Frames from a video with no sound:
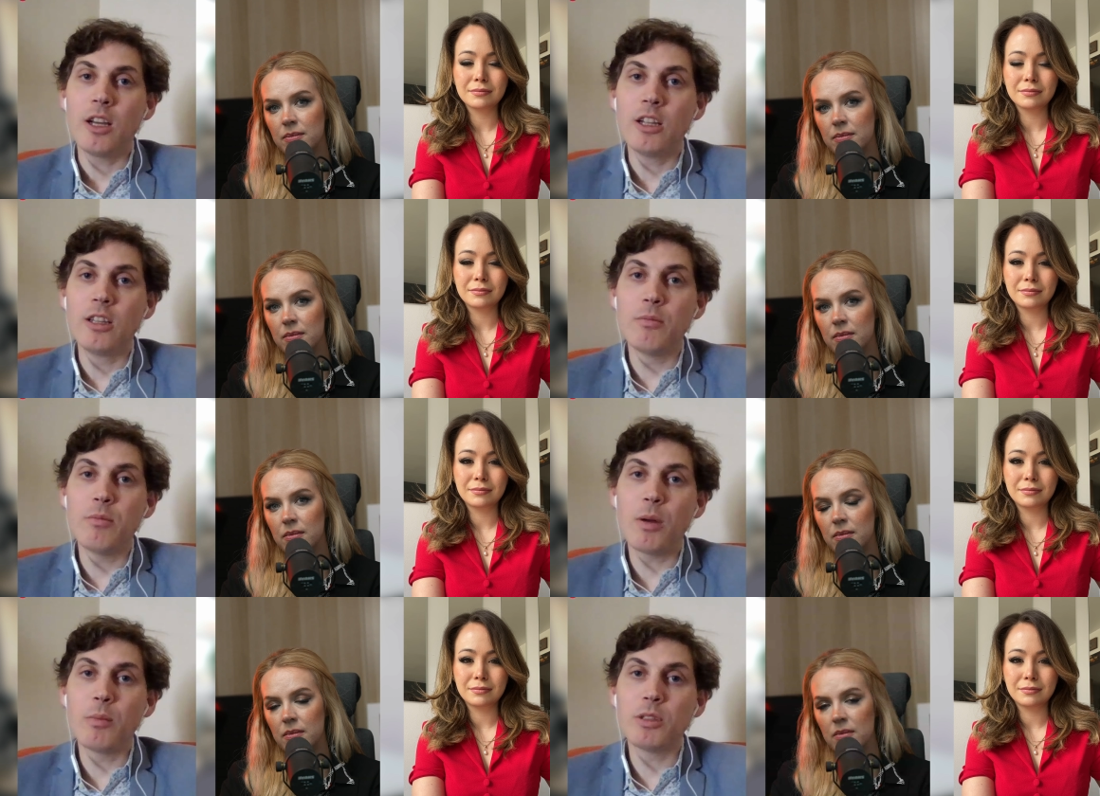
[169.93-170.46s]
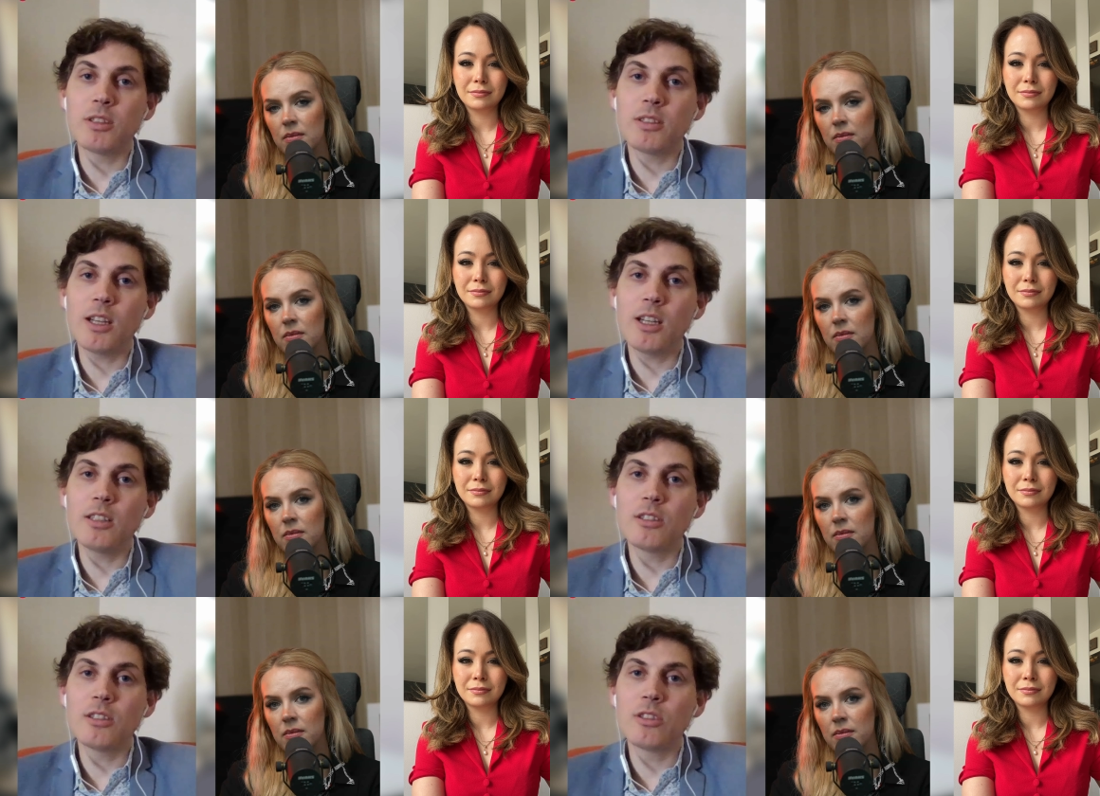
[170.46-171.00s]
Speaker 1: in the member
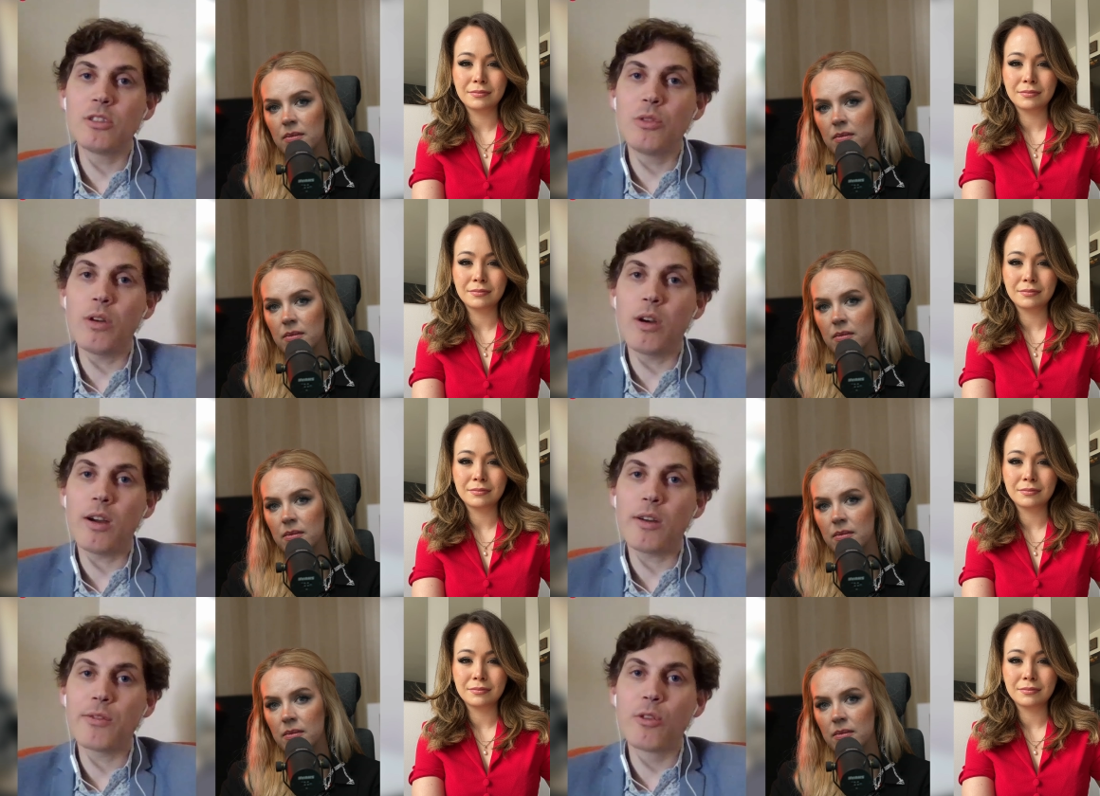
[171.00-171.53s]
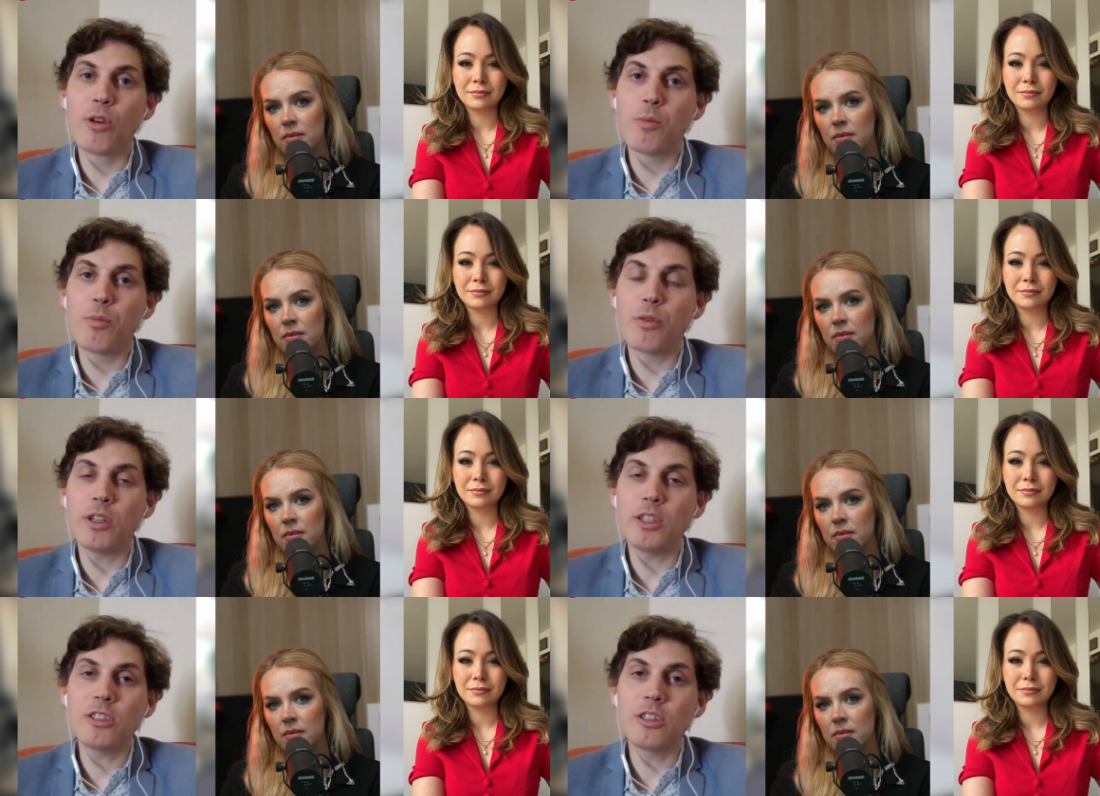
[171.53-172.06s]
states you have
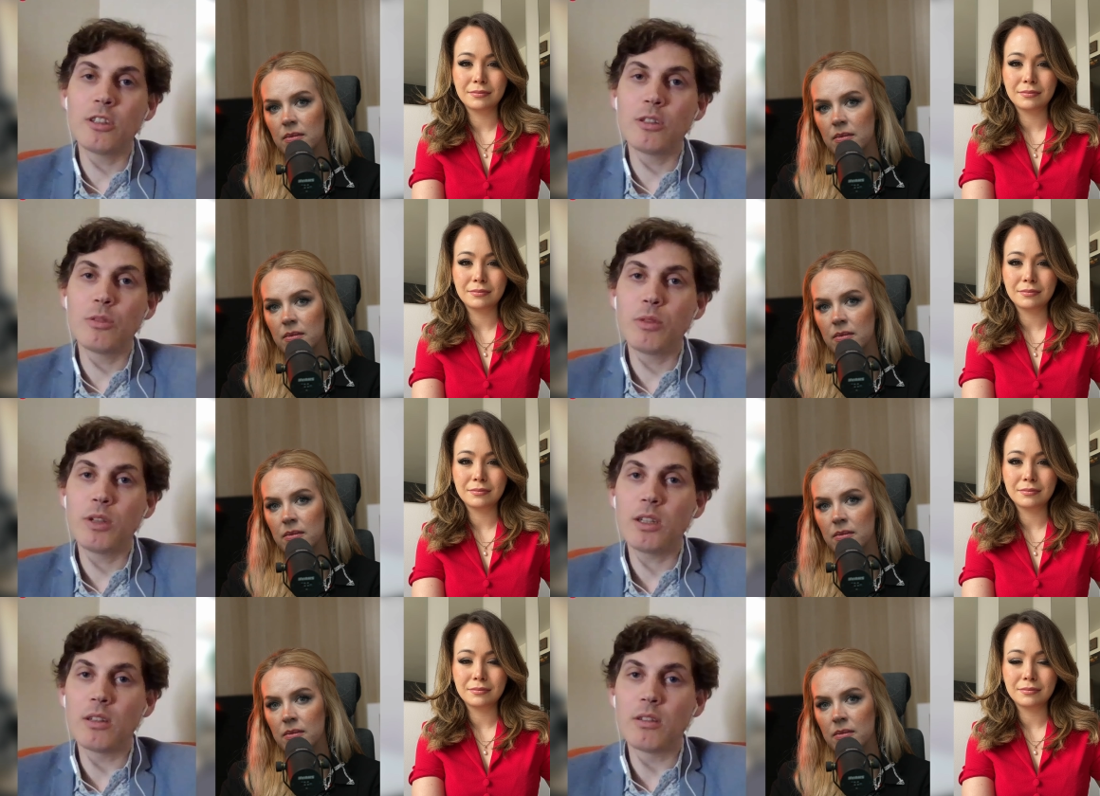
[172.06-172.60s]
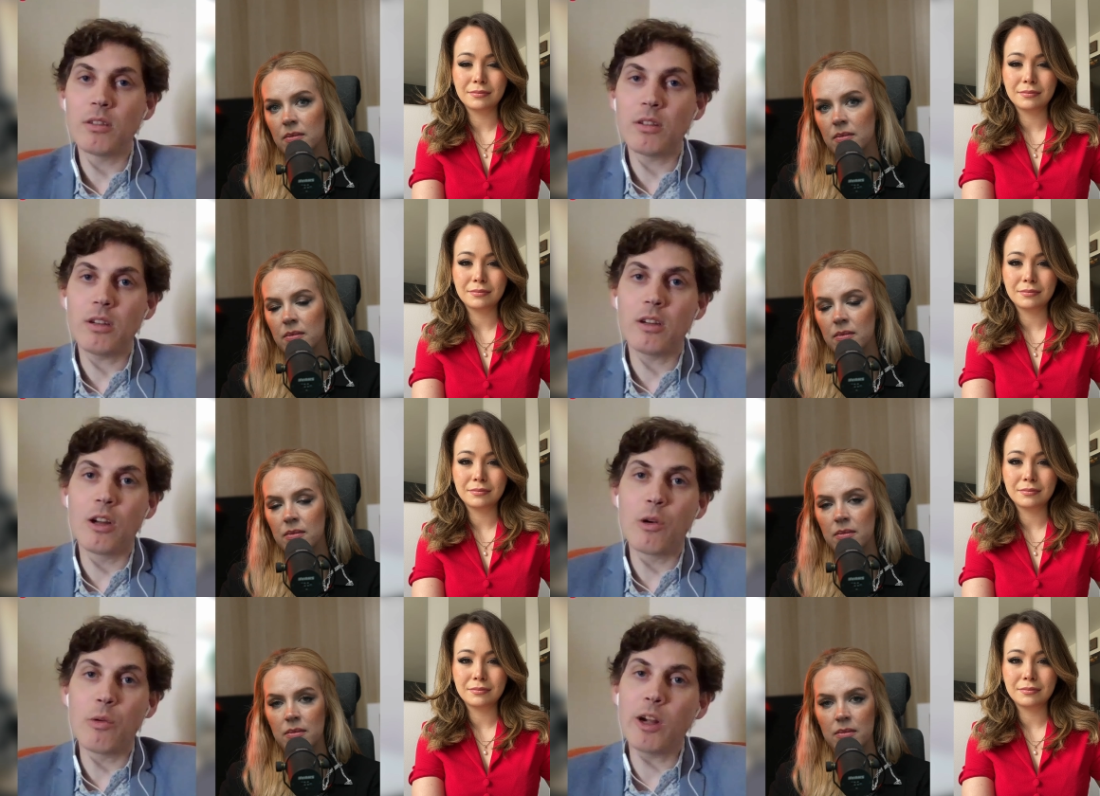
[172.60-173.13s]
cooperation with
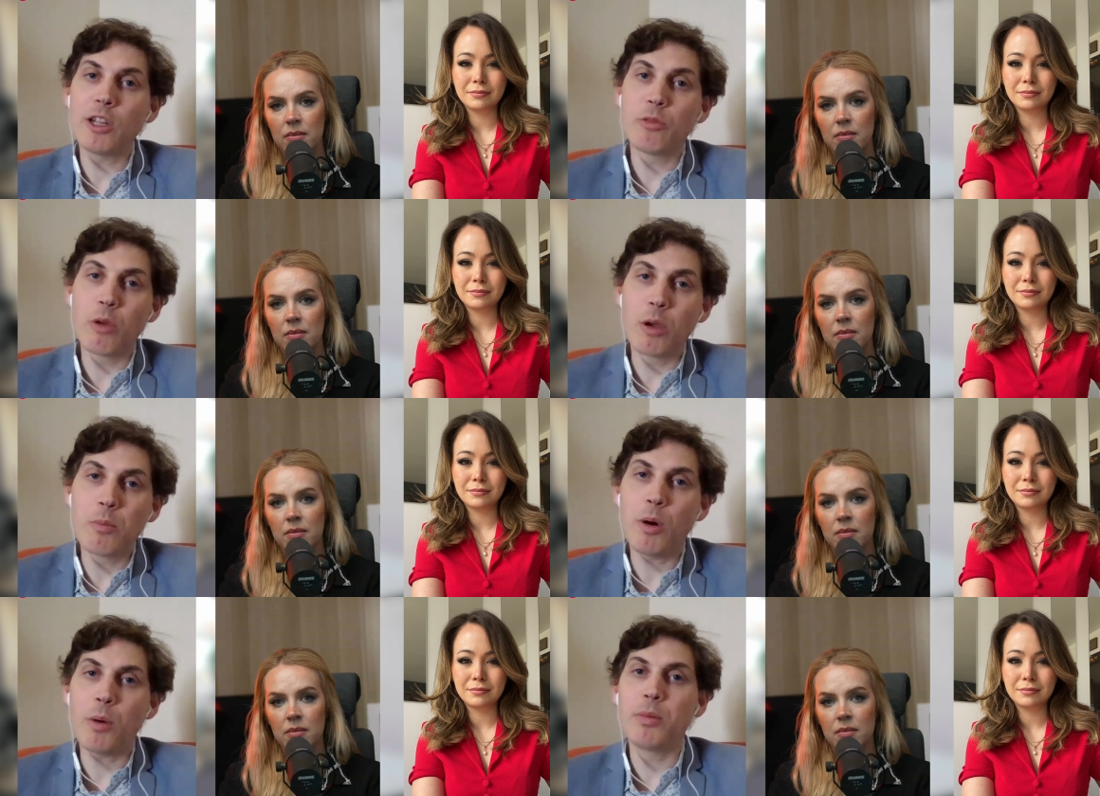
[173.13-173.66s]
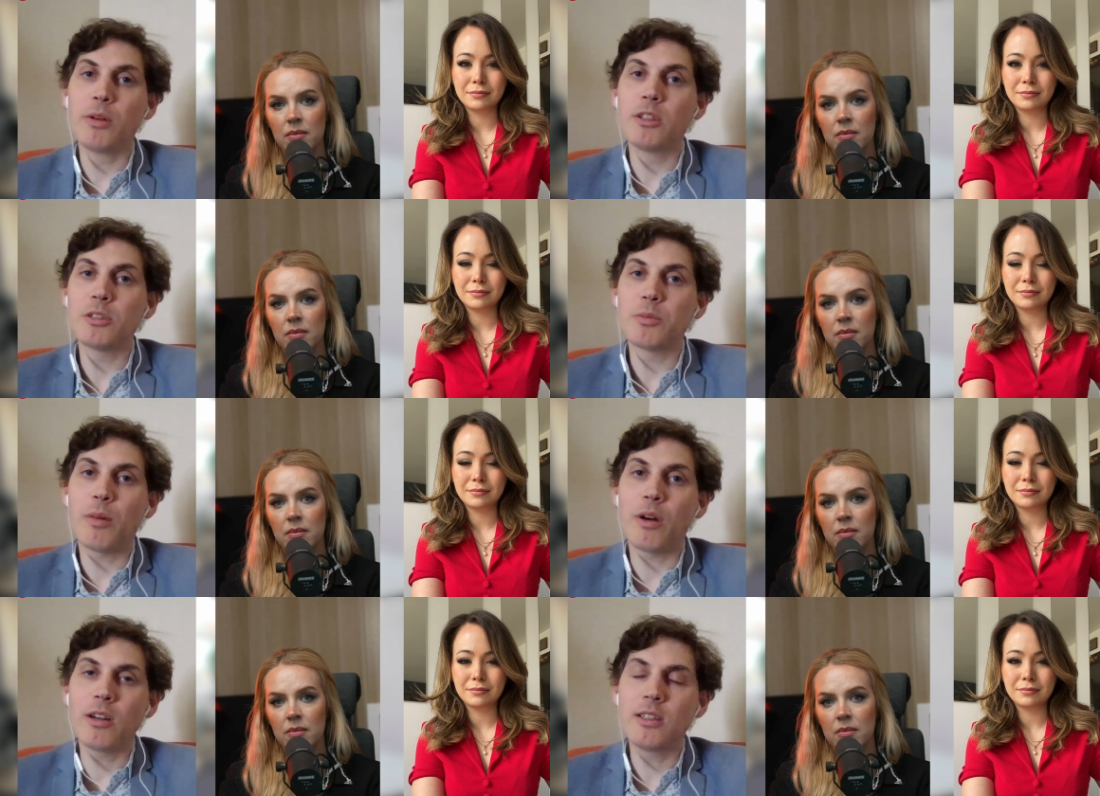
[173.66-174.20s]
uh, right-wing
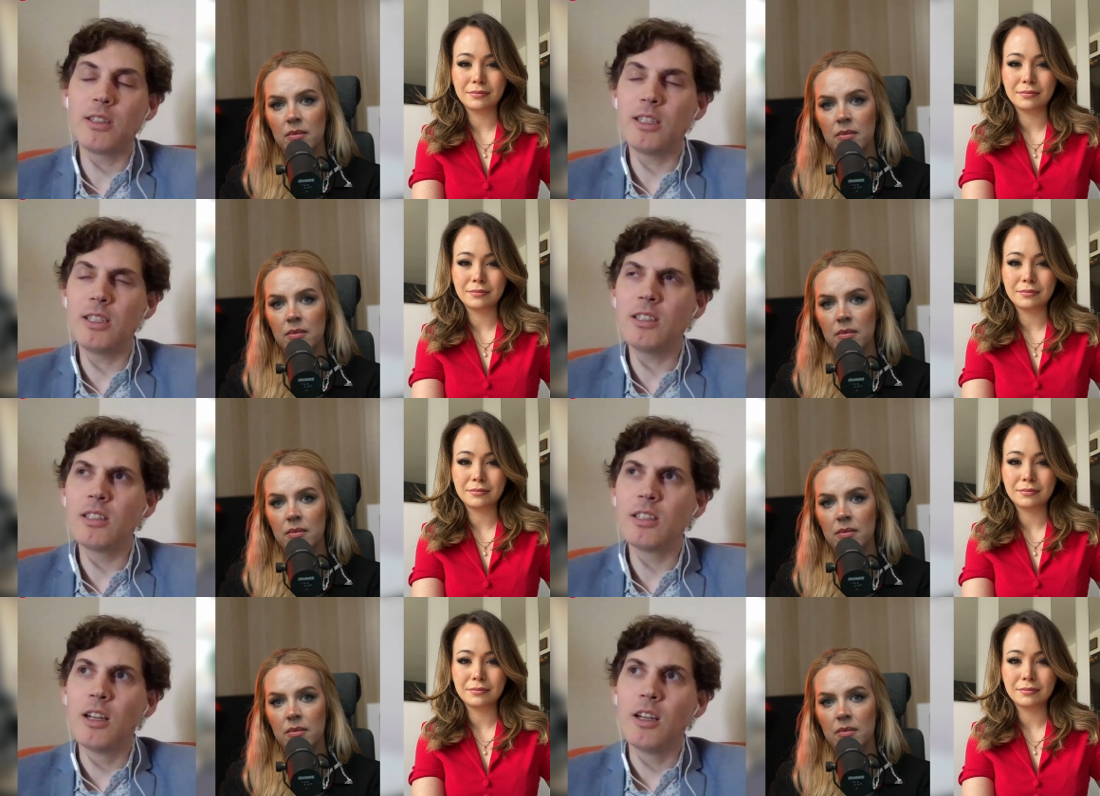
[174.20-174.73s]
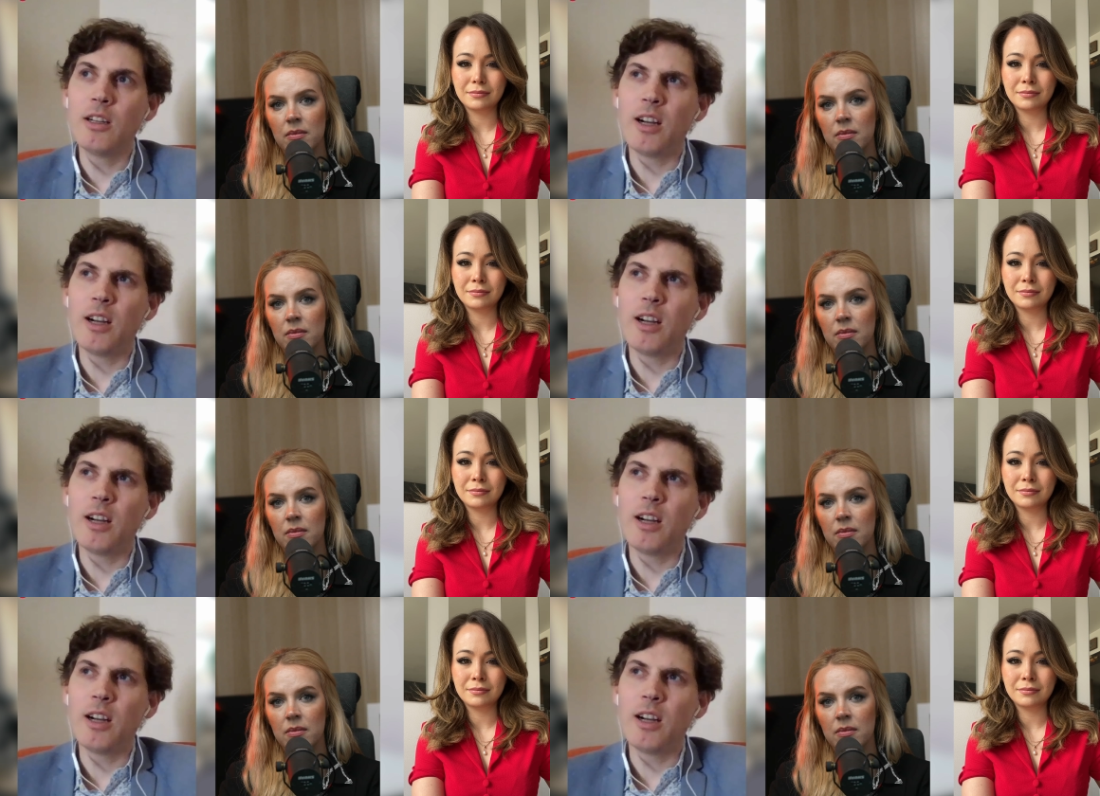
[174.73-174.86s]
populist parties.